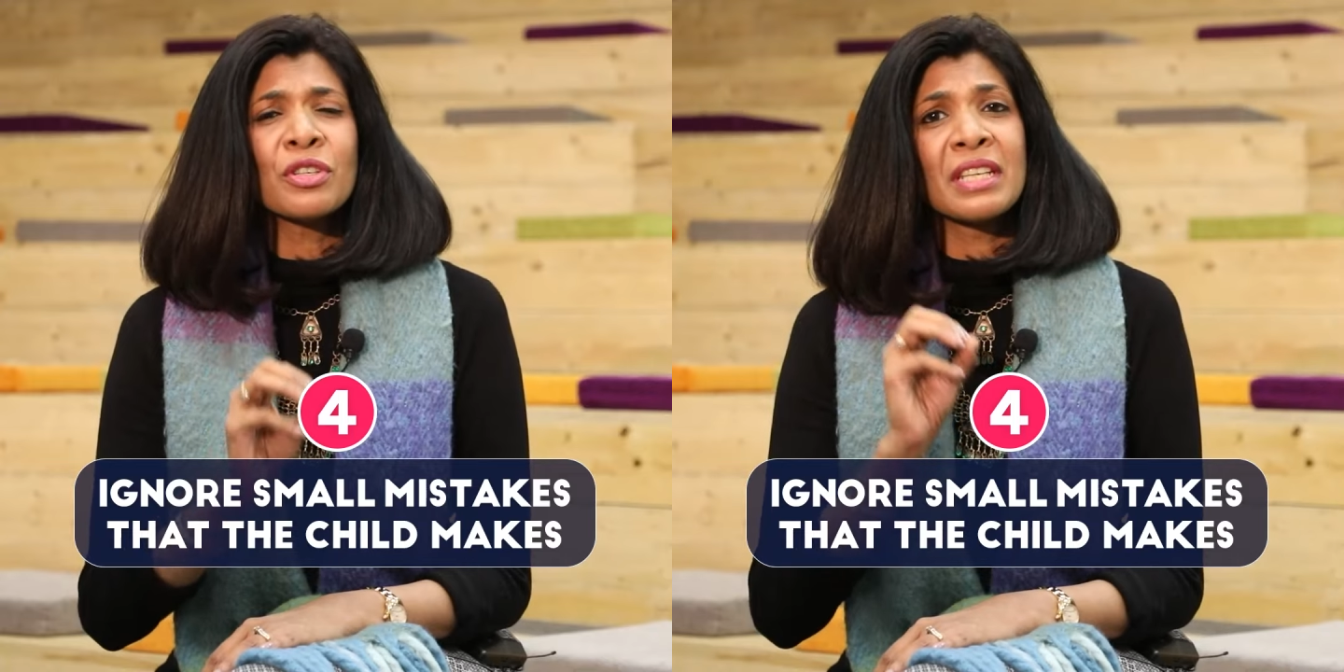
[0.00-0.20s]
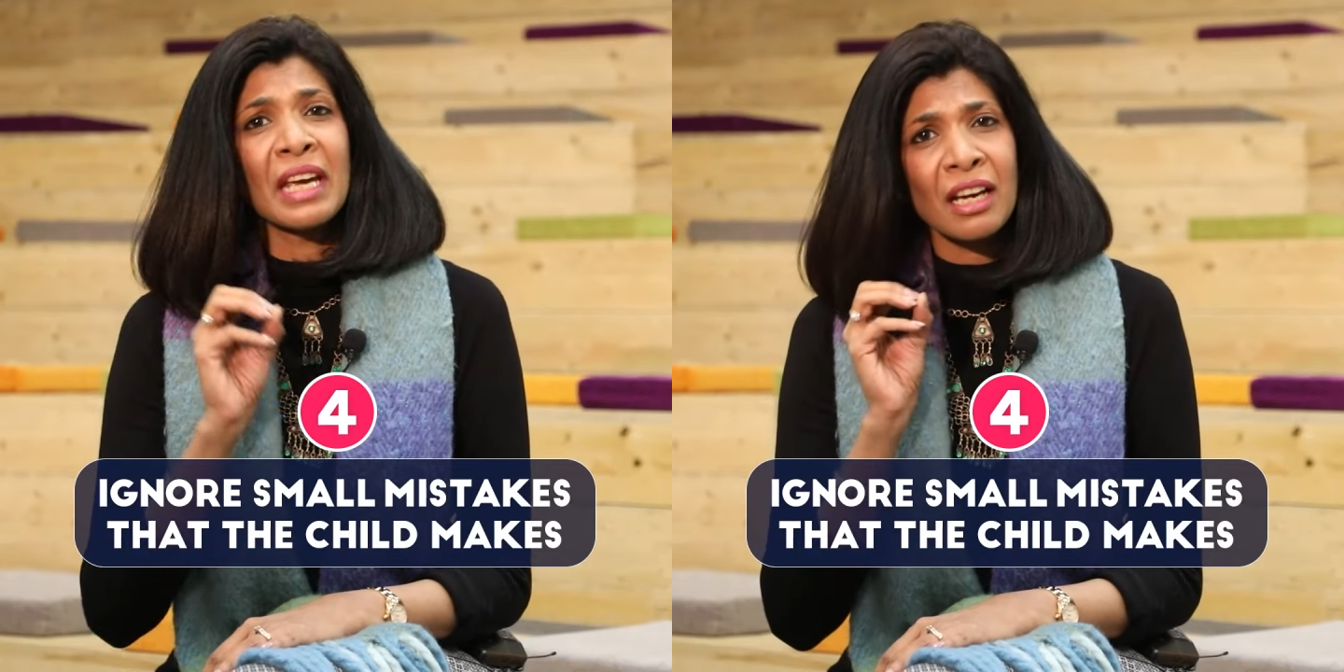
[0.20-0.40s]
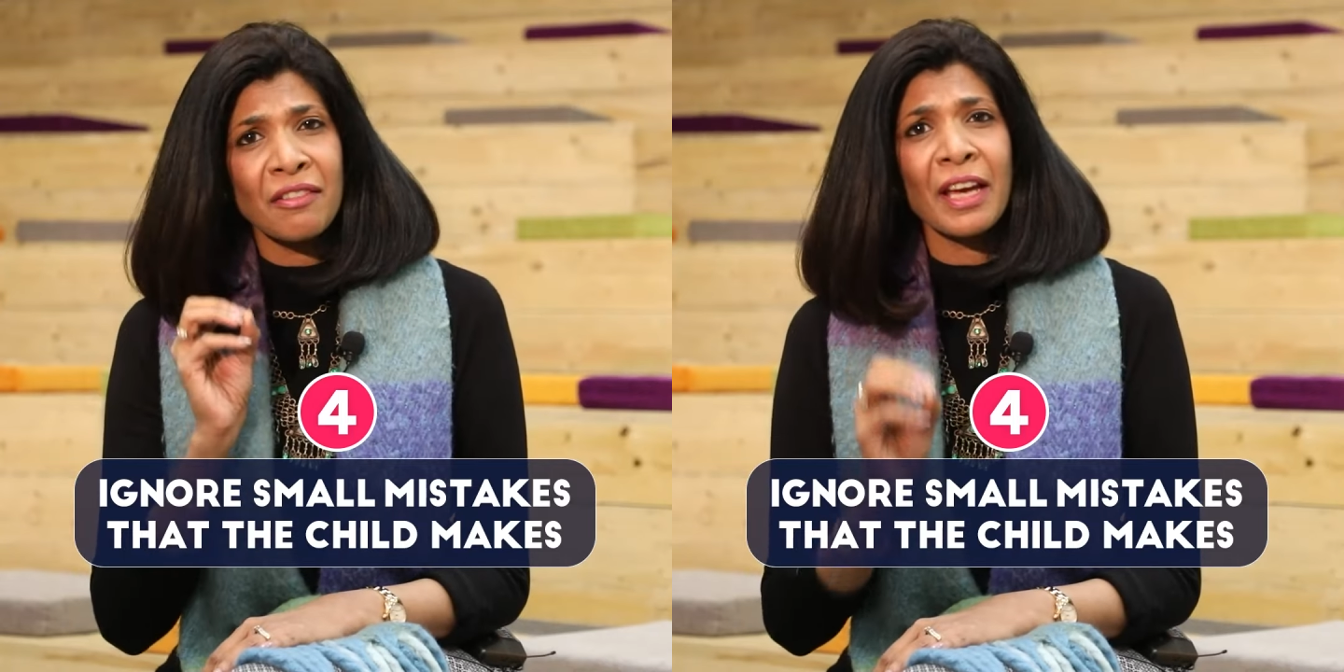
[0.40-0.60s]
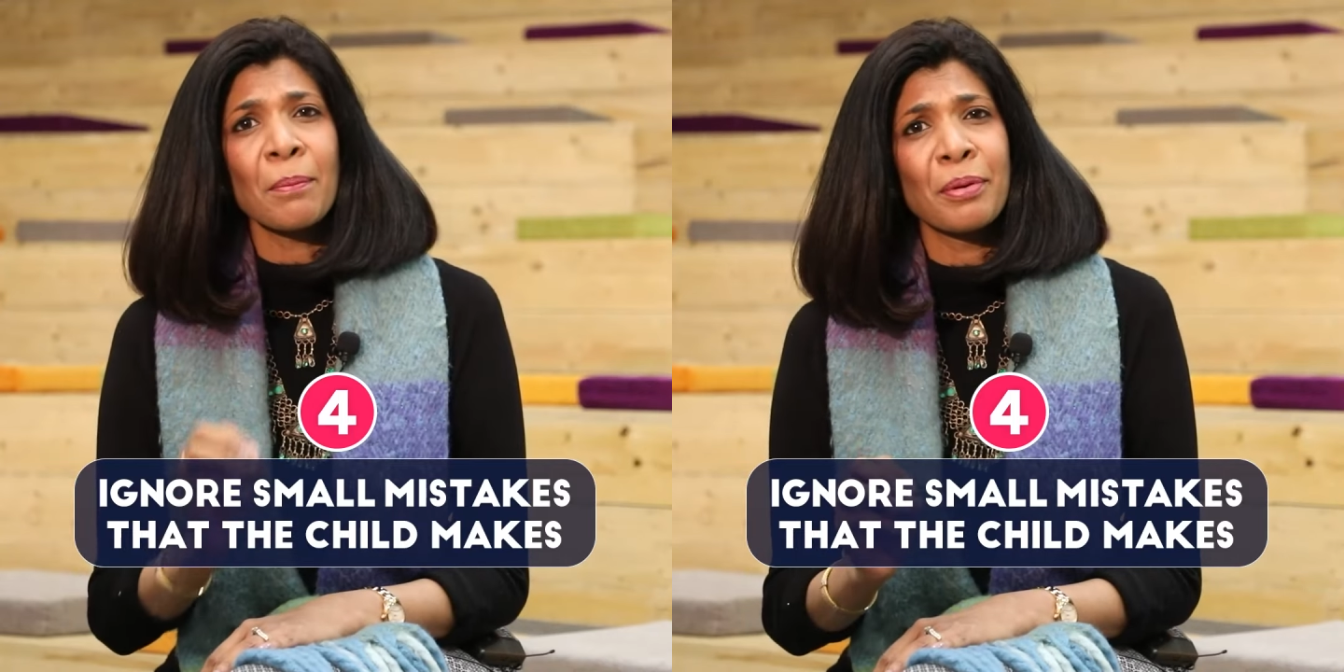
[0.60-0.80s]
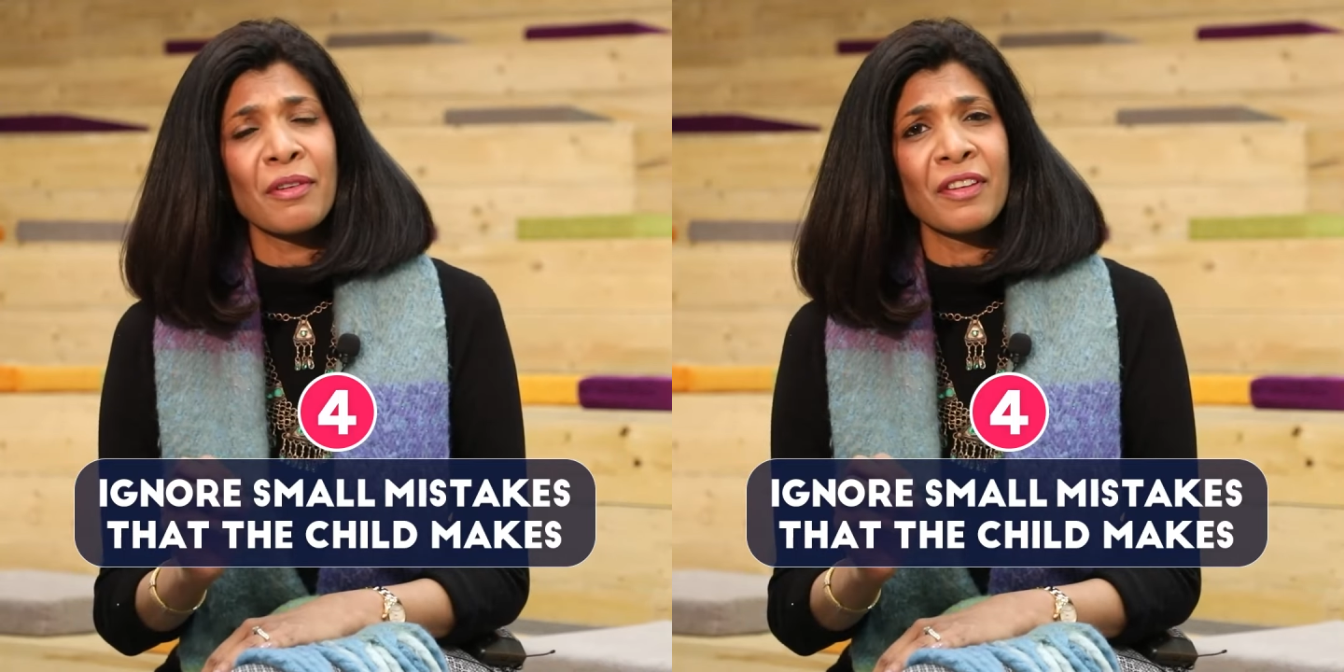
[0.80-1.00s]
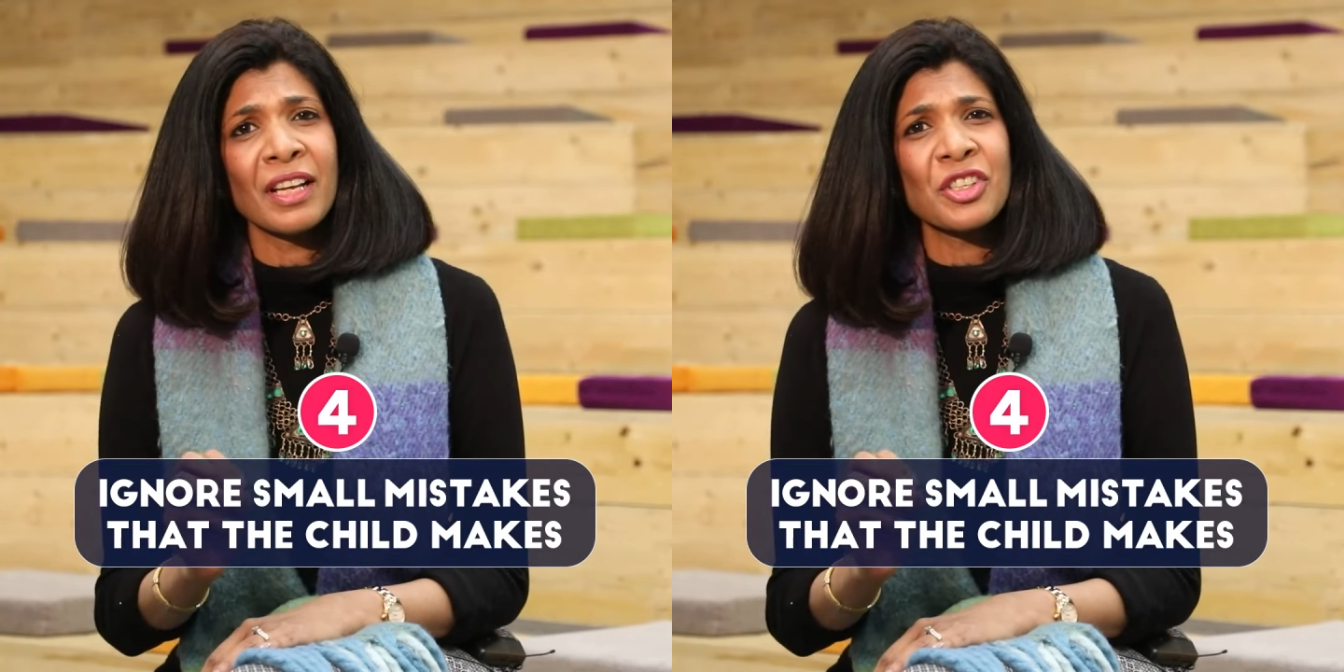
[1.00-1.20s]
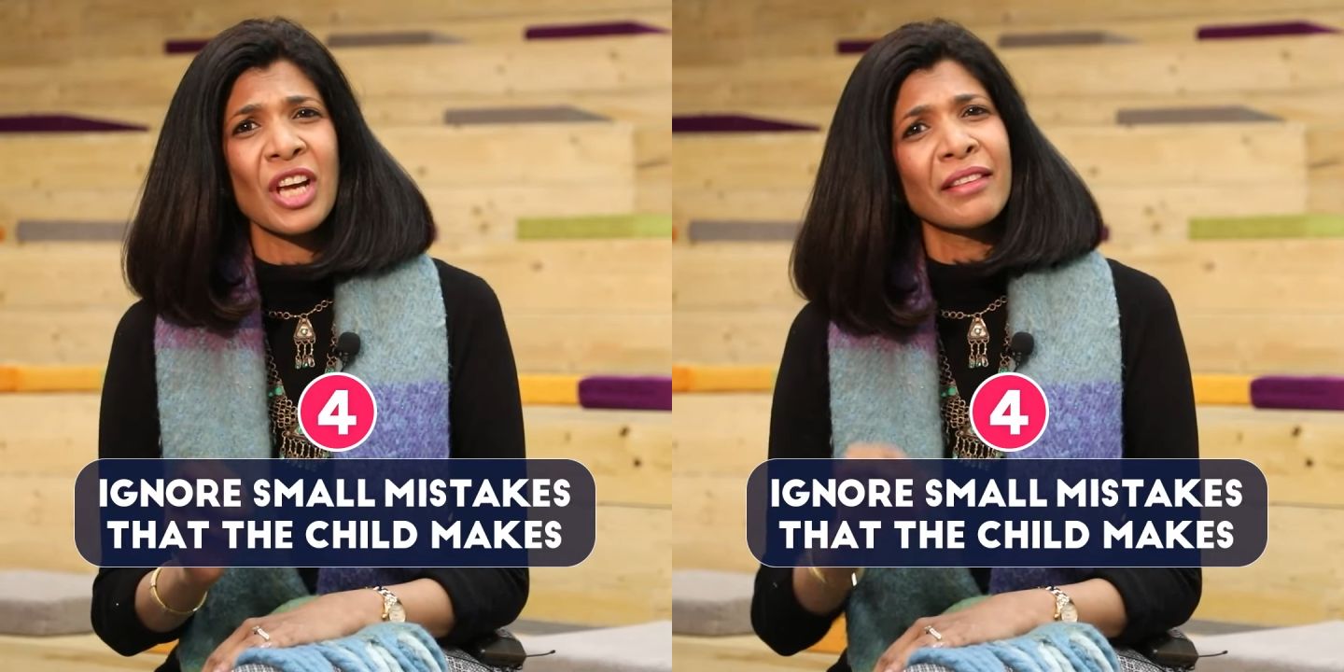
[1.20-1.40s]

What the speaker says: to take away a privilege